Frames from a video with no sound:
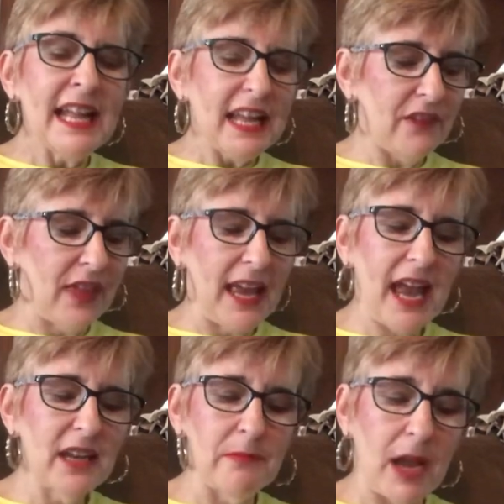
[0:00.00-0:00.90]
If they
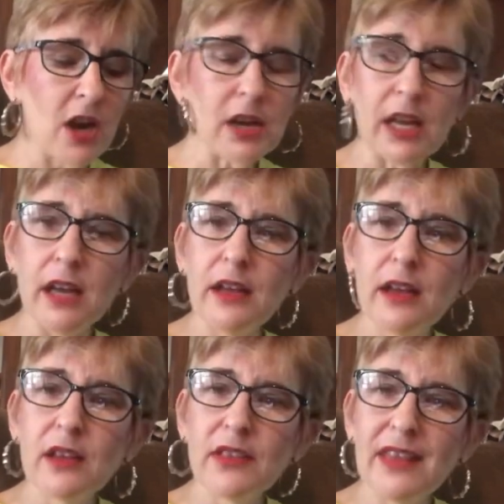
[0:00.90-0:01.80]
hate America,
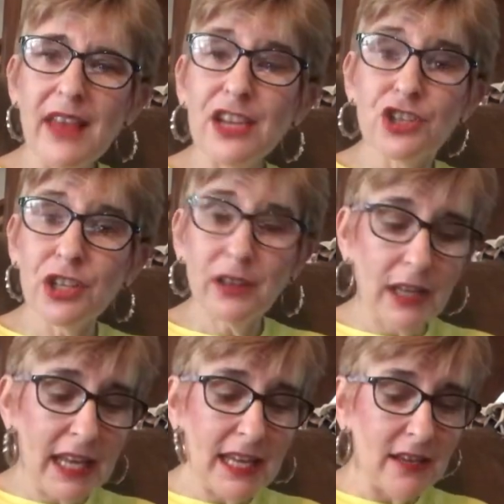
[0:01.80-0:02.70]
then they should
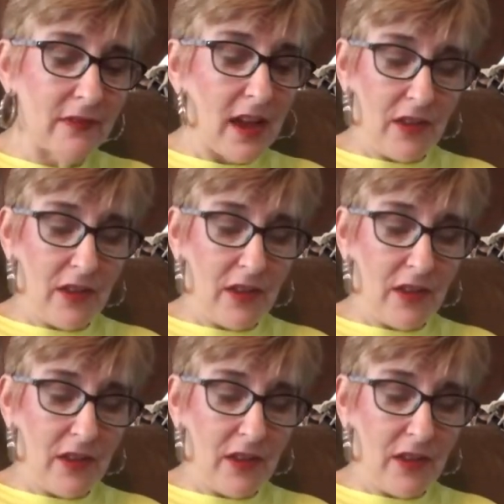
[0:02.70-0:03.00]
leave.